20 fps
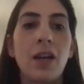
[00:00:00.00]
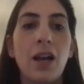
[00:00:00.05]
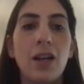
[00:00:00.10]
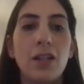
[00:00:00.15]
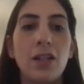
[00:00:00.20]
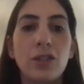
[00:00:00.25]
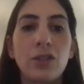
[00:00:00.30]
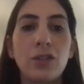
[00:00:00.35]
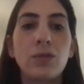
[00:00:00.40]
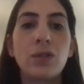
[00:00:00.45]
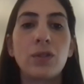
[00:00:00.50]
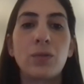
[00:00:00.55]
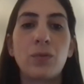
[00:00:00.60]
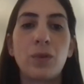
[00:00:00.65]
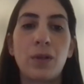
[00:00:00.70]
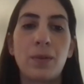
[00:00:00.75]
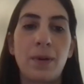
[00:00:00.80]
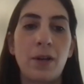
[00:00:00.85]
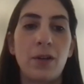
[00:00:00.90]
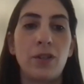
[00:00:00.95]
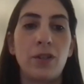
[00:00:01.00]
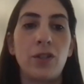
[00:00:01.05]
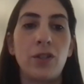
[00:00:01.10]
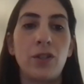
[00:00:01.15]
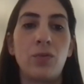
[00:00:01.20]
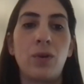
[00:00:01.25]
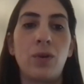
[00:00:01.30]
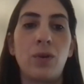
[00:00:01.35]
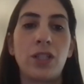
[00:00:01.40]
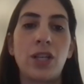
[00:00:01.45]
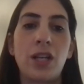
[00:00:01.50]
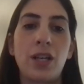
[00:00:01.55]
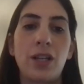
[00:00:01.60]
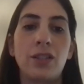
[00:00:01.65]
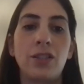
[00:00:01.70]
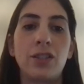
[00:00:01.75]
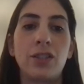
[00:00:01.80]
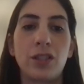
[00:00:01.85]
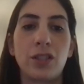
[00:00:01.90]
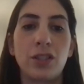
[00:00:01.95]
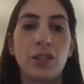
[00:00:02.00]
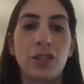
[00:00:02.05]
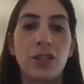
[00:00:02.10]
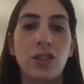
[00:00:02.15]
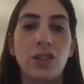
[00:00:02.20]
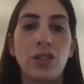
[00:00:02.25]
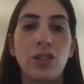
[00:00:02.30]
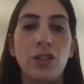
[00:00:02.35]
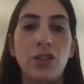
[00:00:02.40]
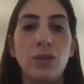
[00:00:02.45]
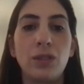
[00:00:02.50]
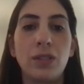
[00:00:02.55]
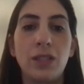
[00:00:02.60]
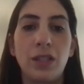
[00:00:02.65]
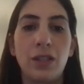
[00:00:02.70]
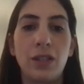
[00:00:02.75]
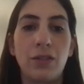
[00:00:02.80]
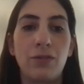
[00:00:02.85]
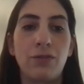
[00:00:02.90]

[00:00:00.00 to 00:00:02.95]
Susan, what about you? What challenges do you see